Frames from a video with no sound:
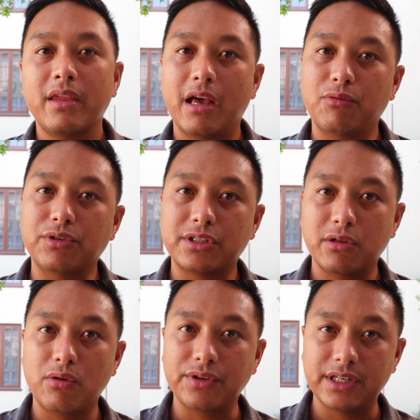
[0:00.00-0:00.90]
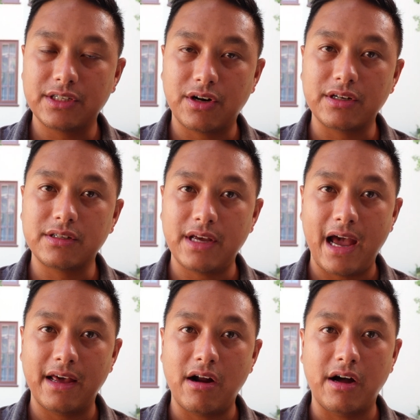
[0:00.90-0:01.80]
and we'll slowly start to
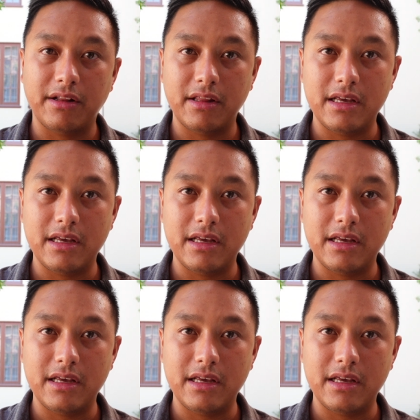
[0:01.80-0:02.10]
add on